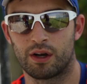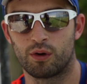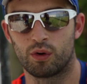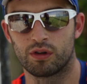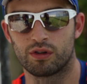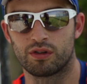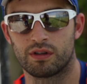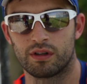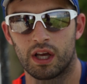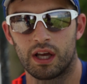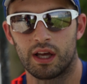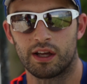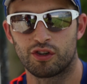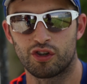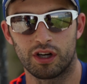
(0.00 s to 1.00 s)
I know
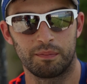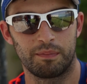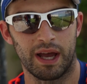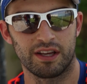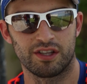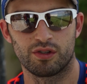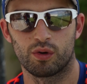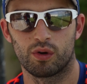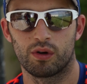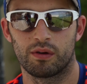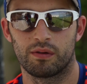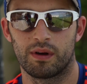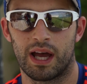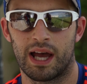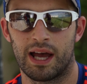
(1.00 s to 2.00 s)
Jonny
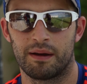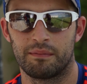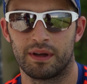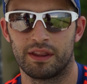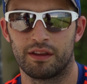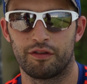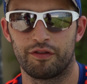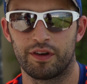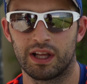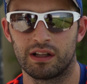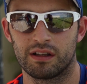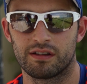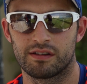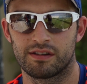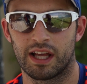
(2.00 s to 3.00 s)
Bairstow um, in the
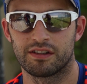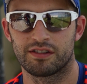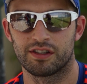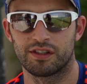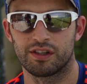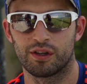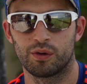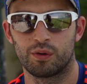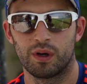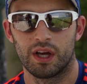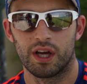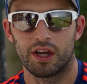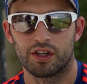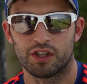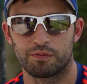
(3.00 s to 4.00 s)
field tends to do
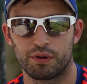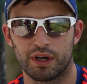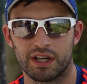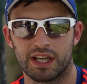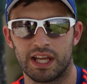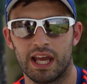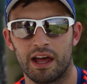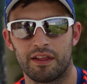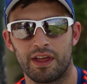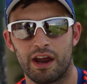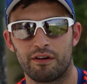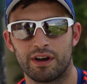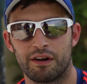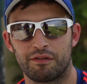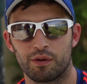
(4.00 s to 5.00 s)
sprinting here,
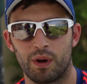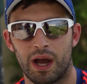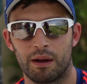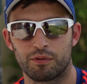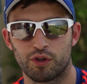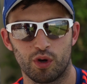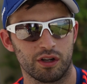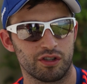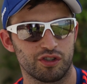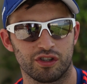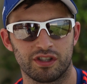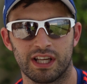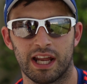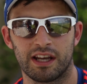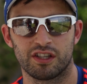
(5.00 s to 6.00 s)
there and everywhere. I'm sure it's
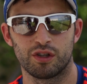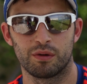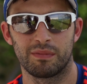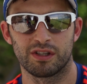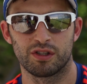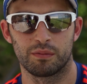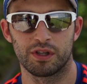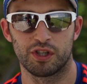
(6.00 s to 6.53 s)
just to get his numbers up.